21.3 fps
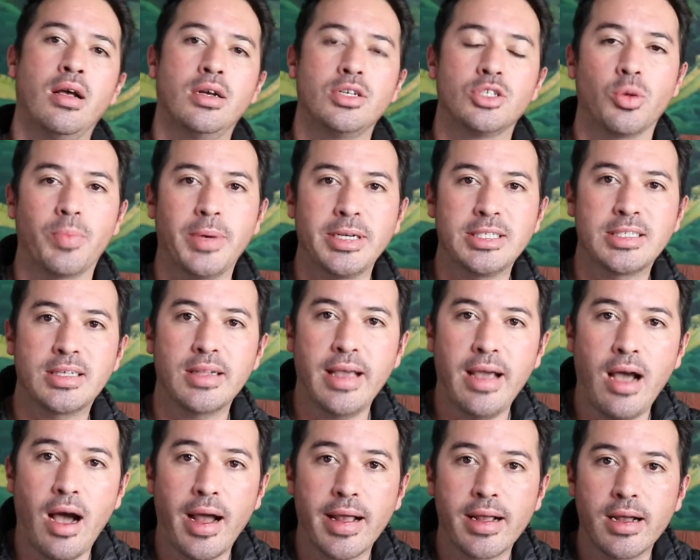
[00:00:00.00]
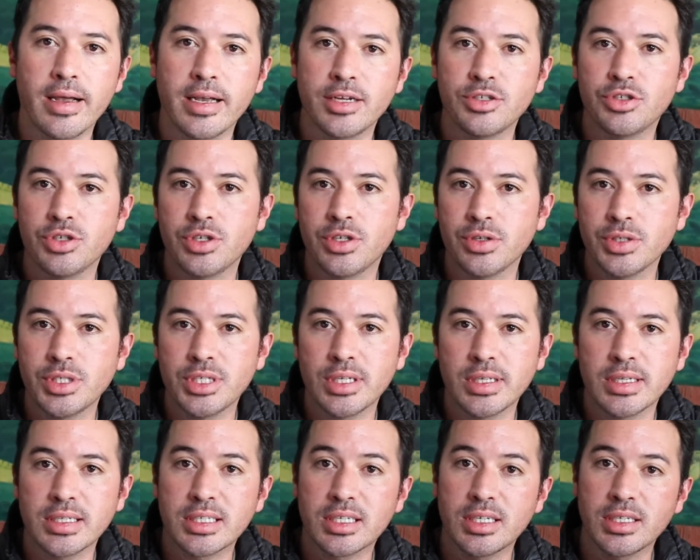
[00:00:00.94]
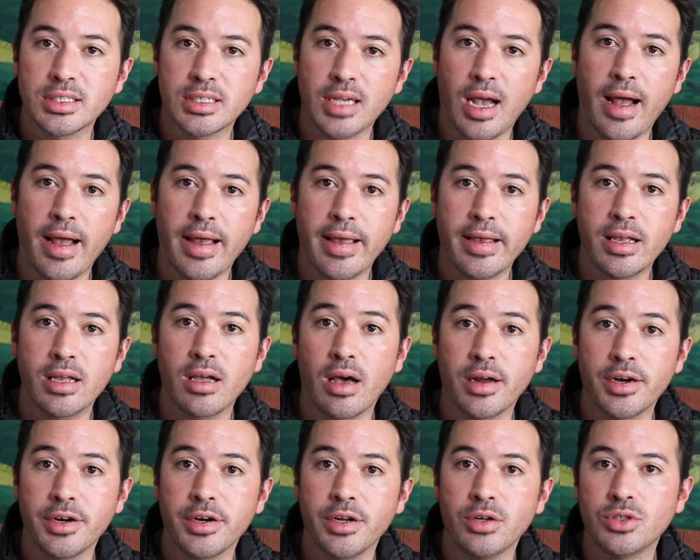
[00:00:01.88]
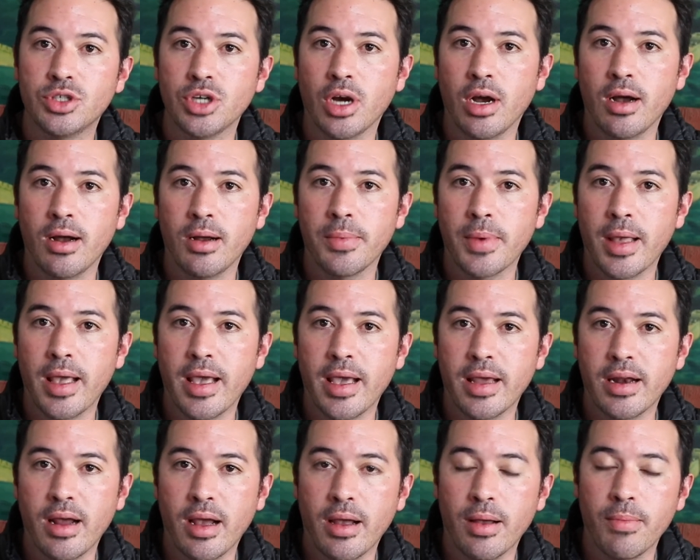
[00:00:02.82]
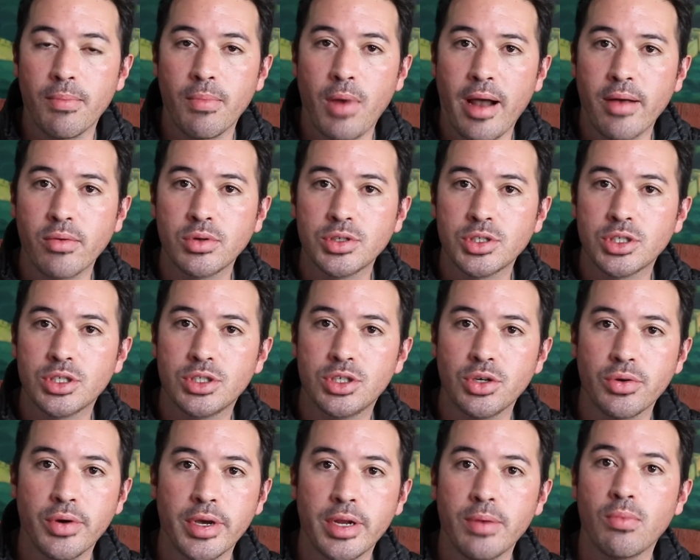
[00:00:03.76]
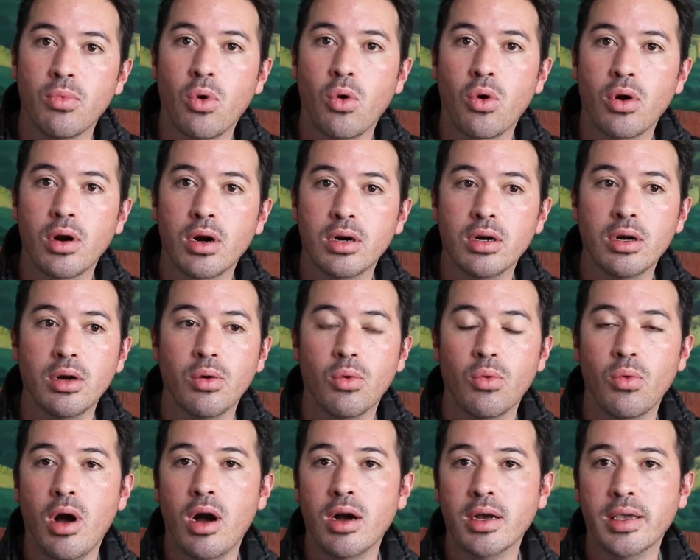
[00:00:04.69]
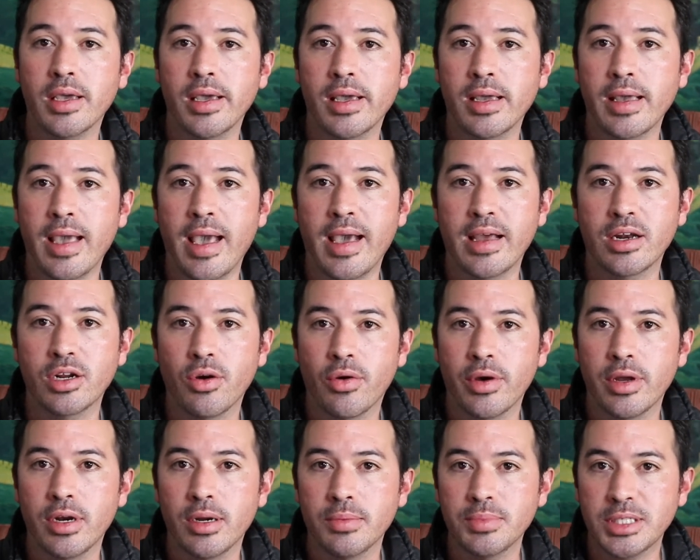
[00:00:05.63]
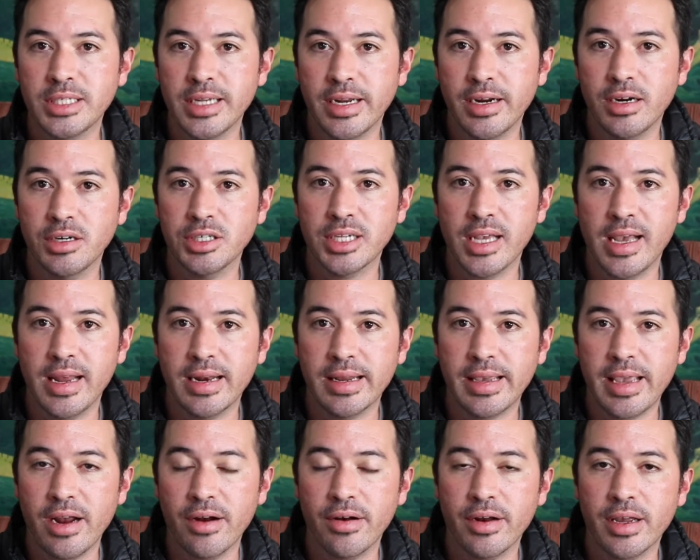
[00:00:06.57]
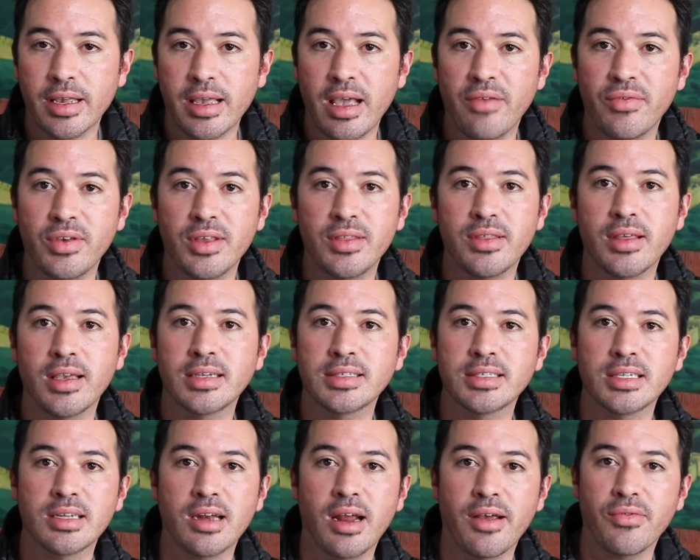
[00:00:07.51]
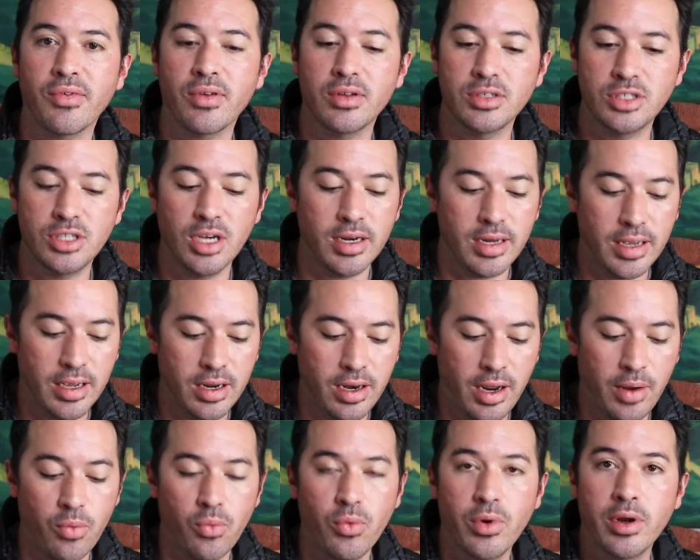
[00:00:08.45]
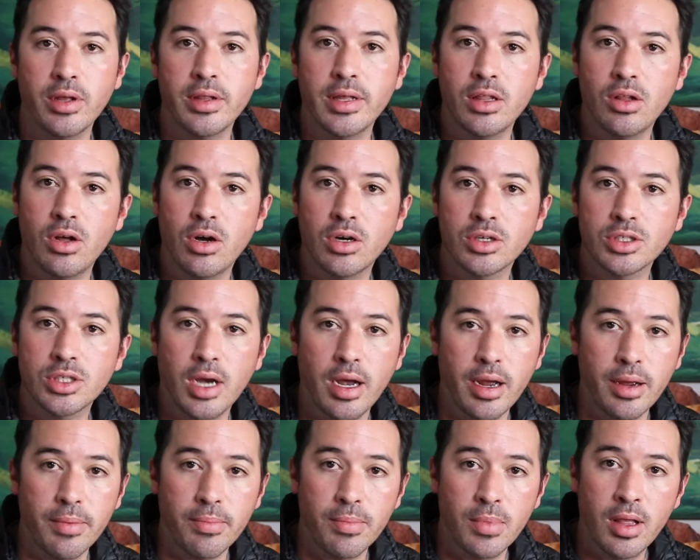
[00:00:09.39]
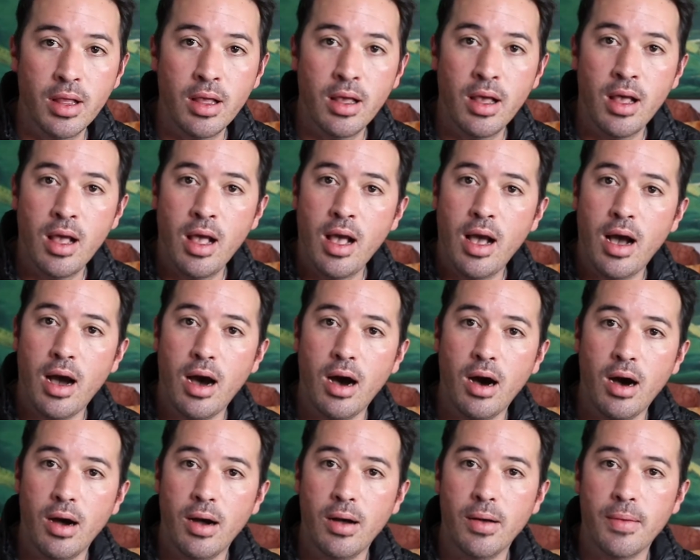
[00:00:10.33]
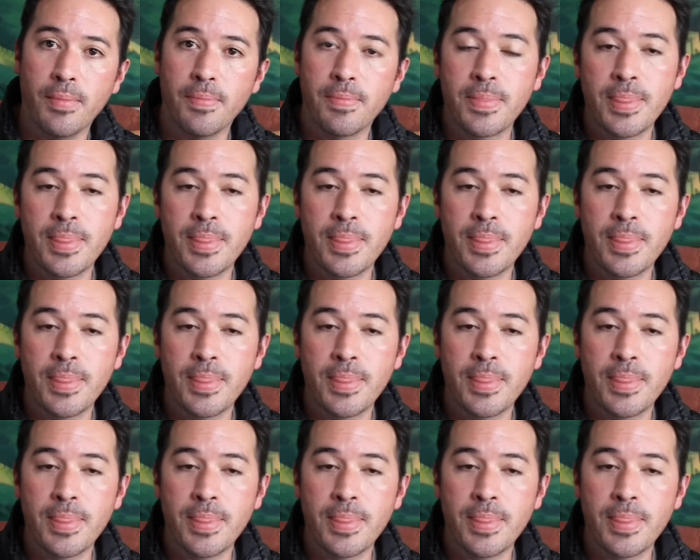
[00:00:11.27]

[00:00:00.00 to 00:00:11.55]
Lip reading: So basically, I got introduced to this because I got a new job, and I was doing more walking and going upstairs and carrying heavy things than I've done in a really long time. I